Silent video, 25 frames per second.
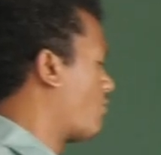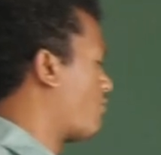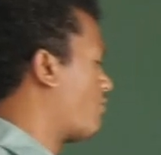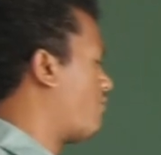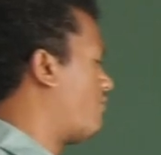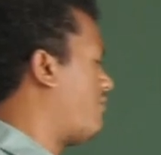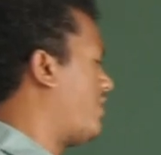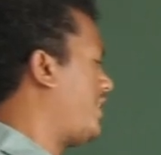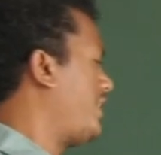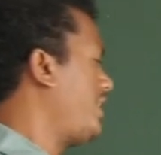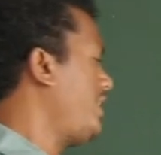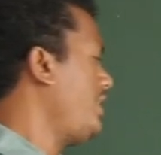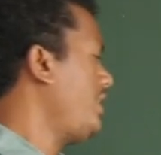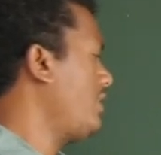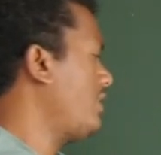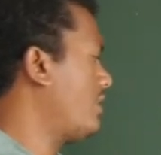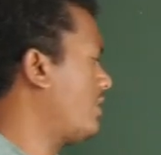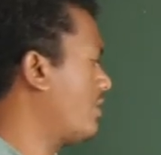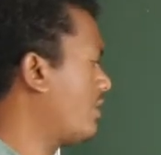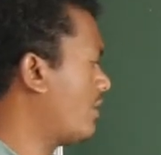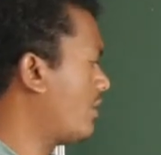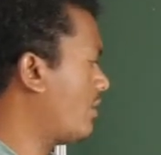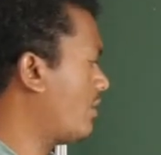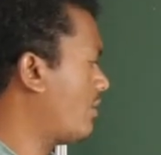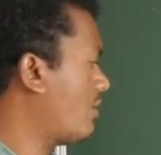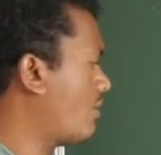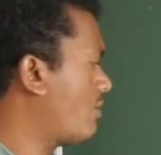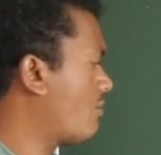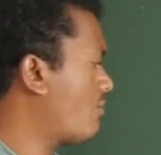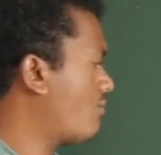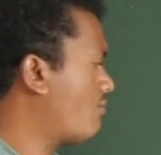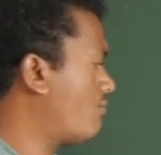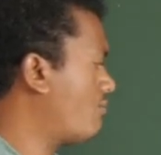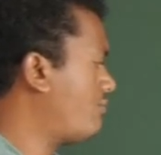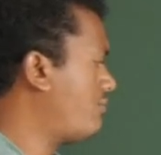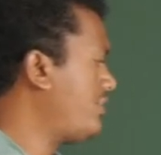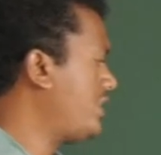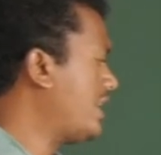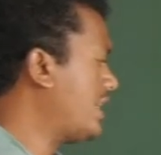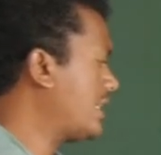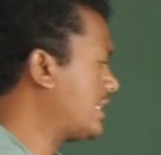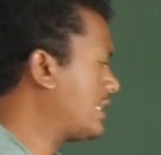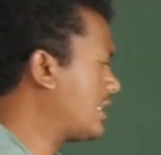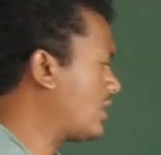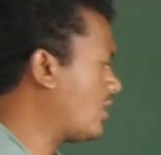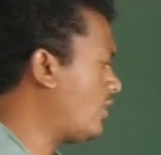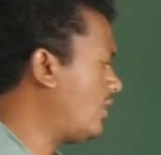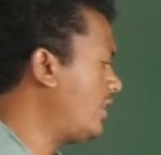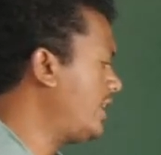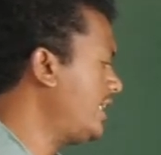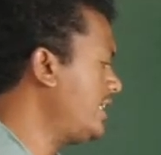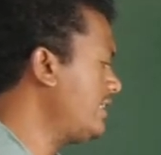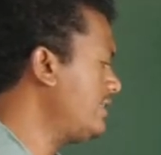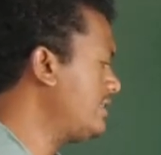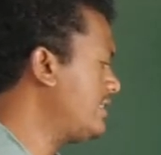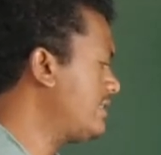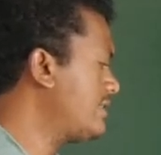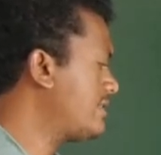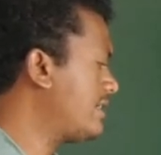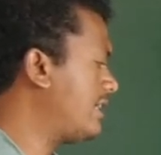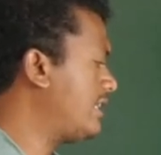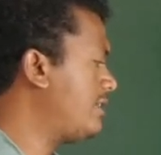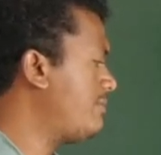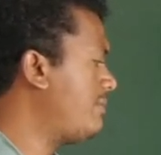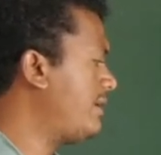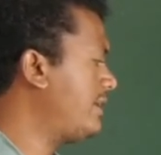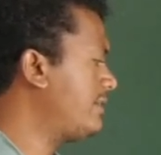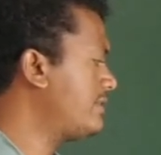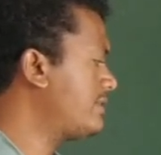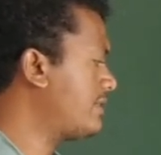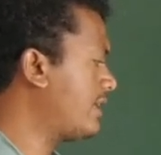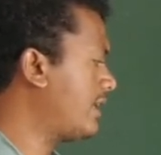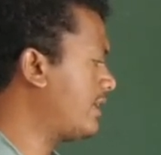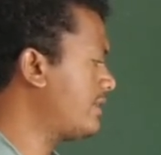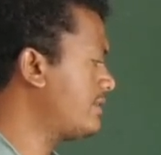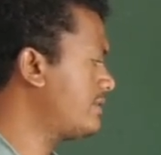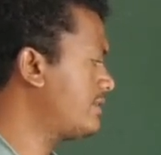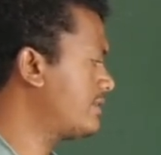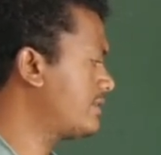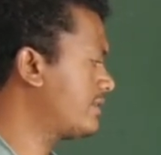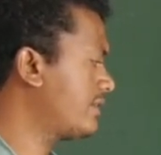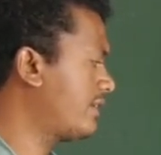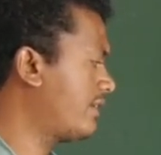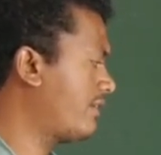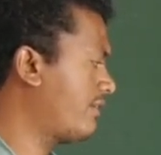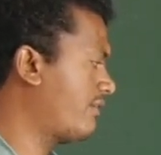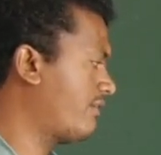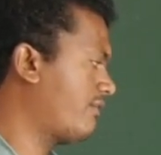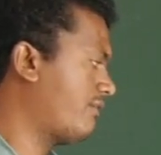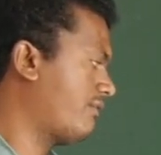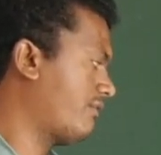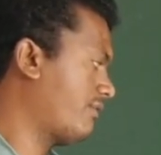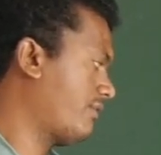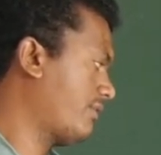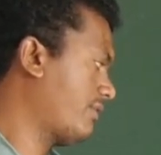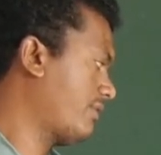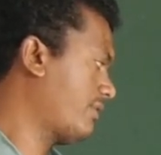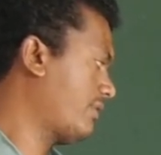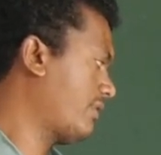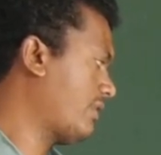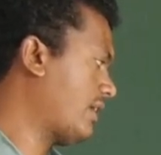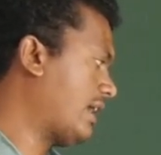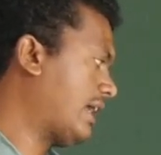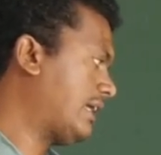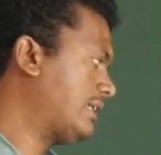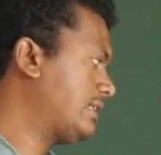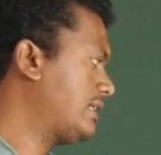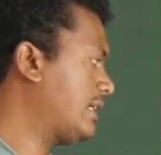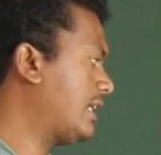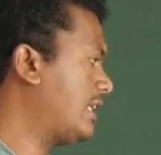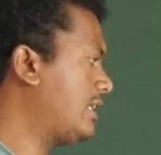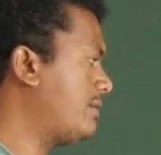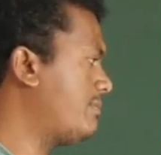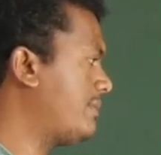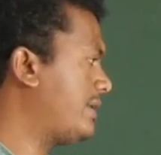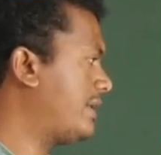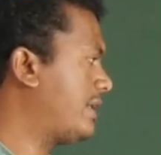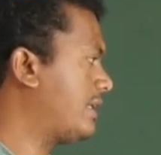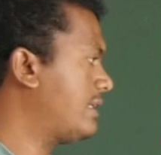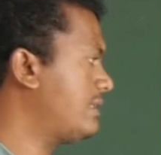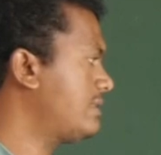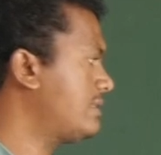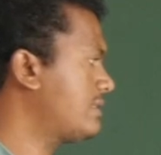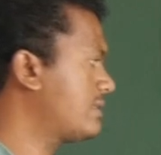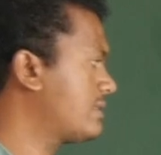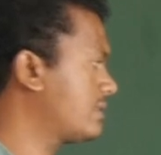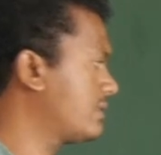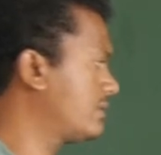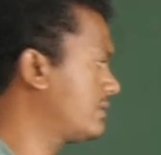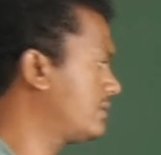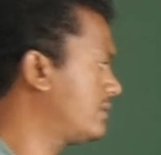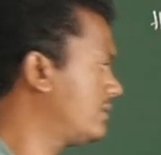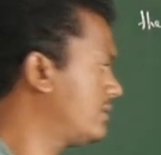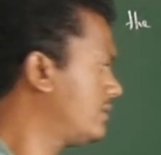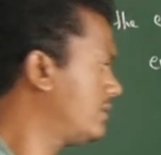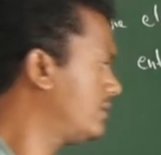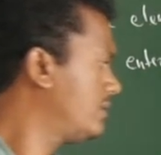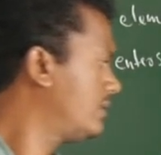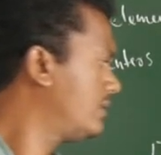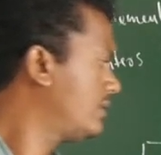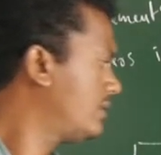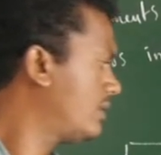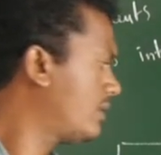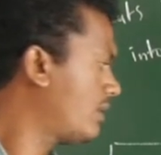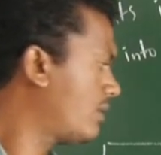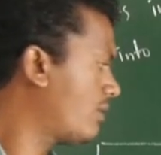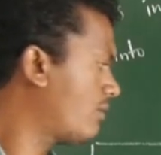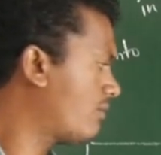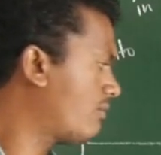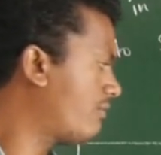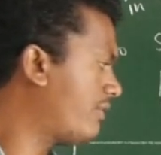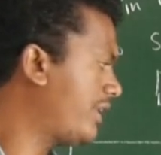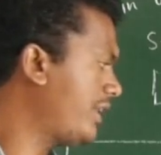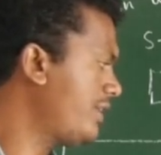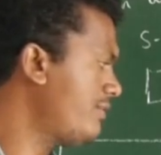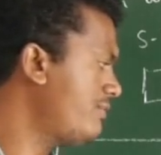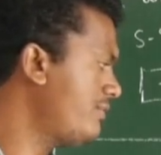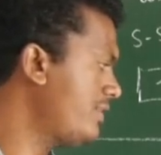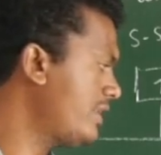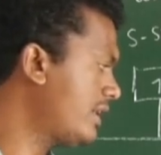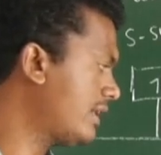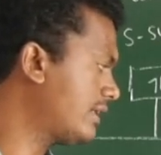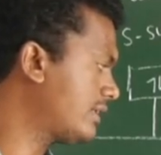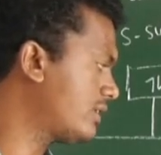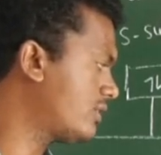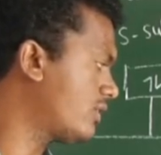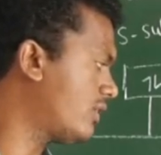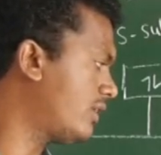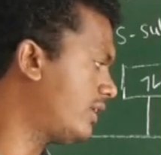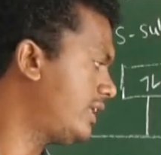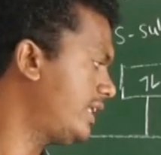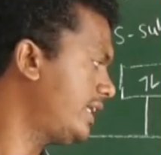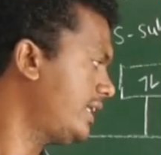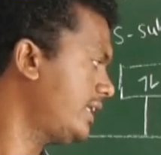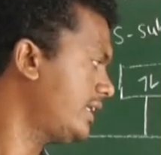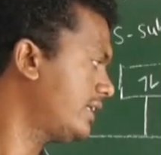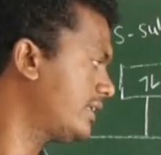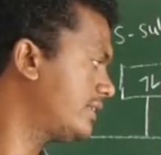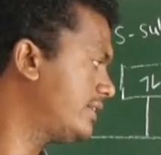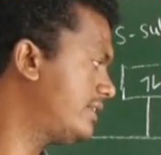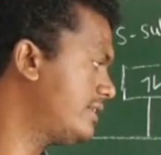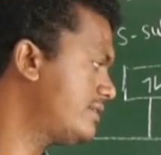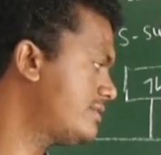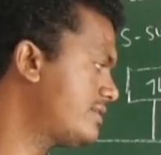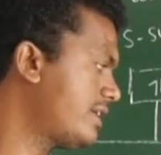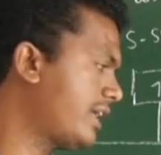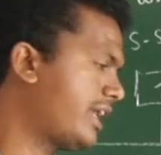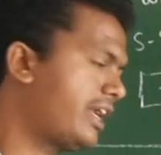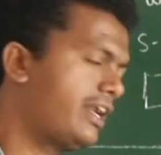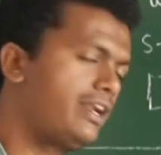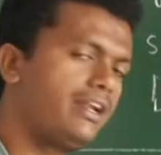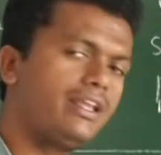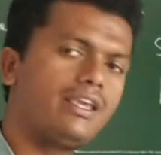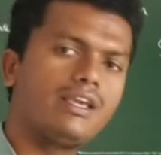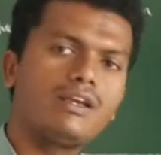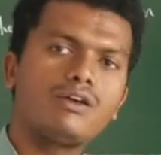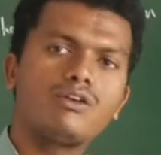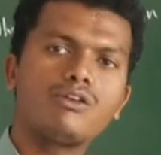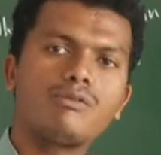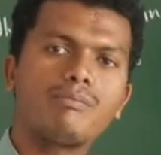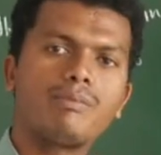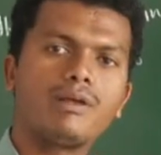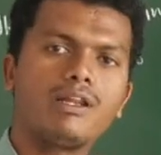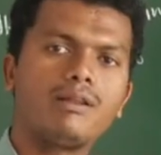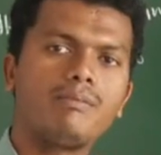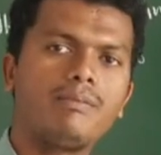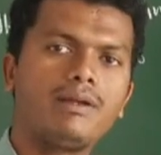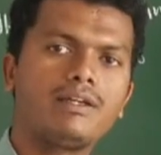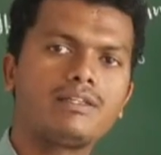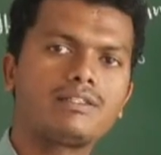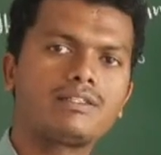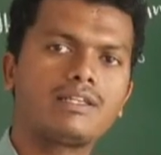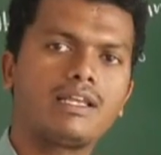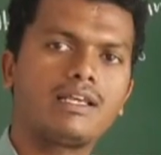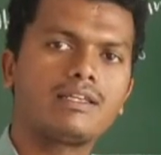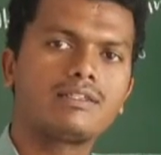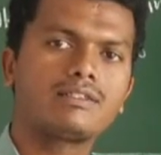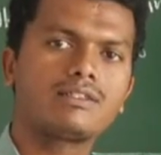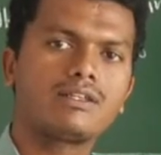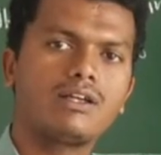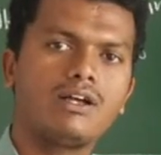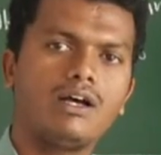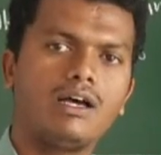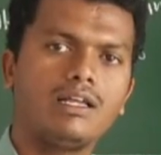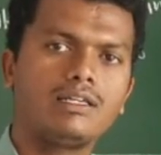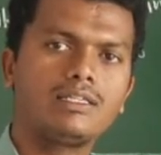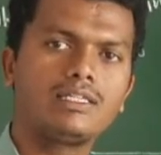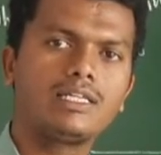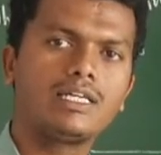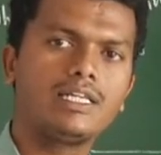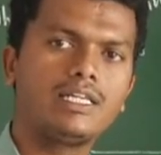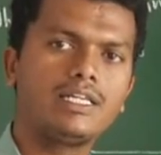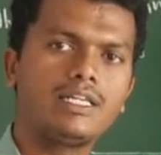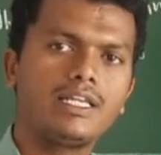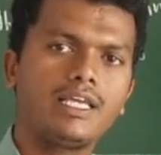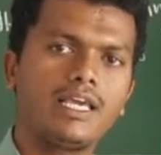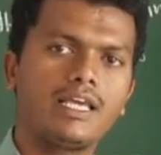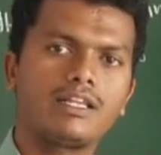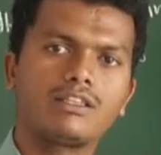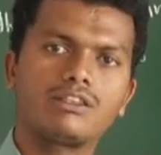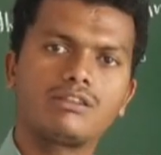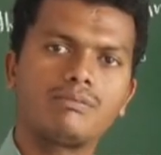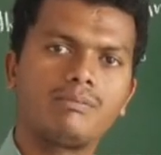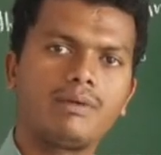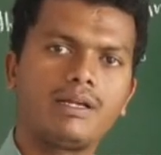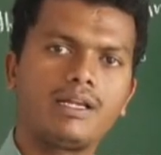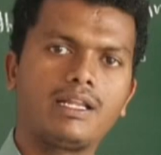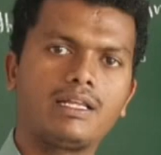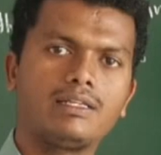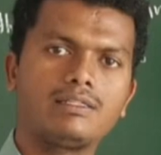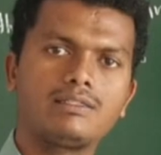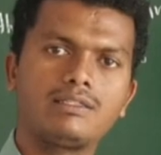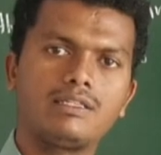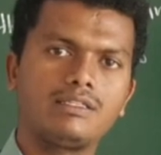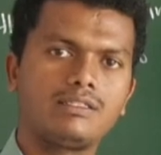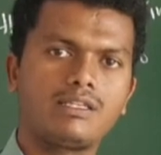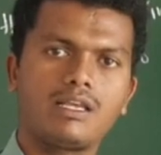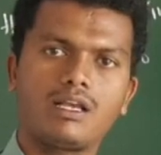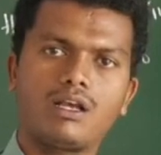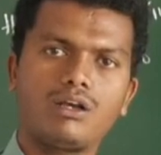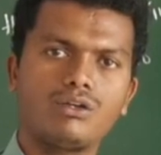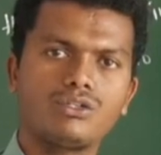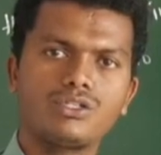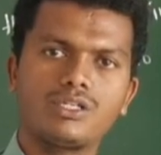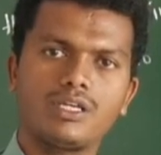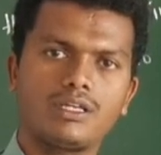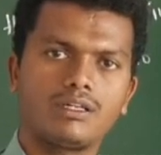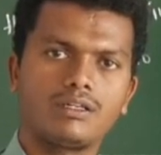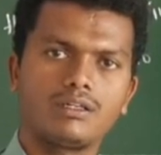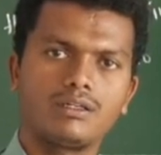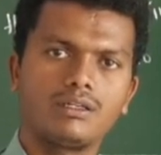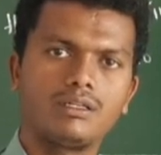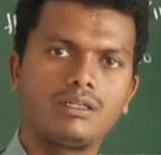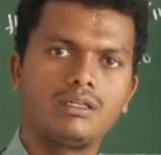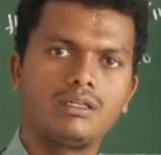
Why we are calling these elements as alkali metals? Why we are calling this second A group elements as alkaline earth metals is a question.